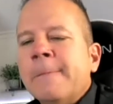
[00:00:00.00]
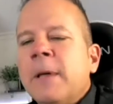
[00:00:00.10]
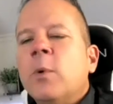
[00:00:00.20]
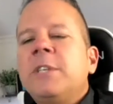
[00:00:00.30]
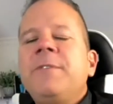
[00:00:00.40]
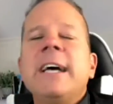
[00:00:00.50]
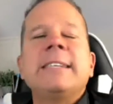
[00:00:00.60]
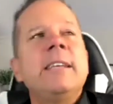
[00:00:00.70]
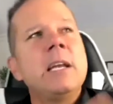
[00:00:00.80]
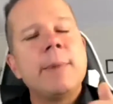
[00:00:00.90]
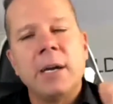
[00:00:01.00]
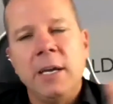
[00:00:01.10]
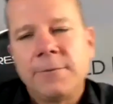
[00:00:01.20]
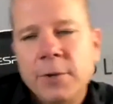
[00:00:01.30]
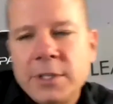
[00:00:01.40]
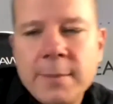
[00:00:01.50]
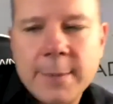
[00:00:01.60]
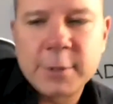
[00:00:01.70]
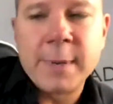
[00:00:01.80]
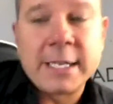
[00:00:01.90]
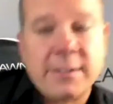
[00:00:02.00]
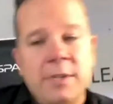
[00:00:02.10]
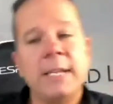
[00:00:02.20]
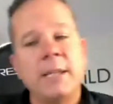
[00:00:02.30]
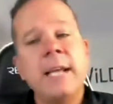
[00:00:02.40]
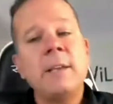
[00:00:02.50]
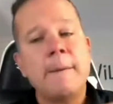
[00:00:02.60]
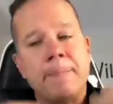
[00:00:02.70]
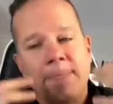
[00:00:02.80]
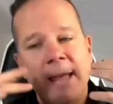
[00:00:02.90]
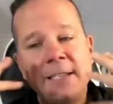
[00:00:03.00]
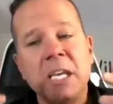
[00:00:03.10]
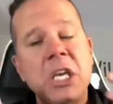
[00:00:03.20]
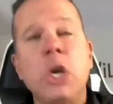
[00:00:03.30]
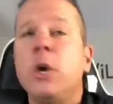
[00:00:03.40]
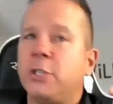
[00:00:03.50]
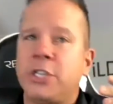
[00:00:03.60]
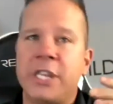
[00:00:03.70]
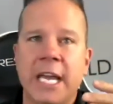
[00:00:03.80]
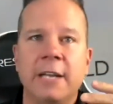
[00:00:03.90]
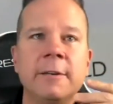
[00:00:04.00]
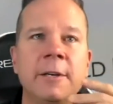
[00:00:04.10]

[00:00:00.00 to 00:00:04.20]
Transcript: And what's fascinating about influence from that perspective, so that's a huge thing.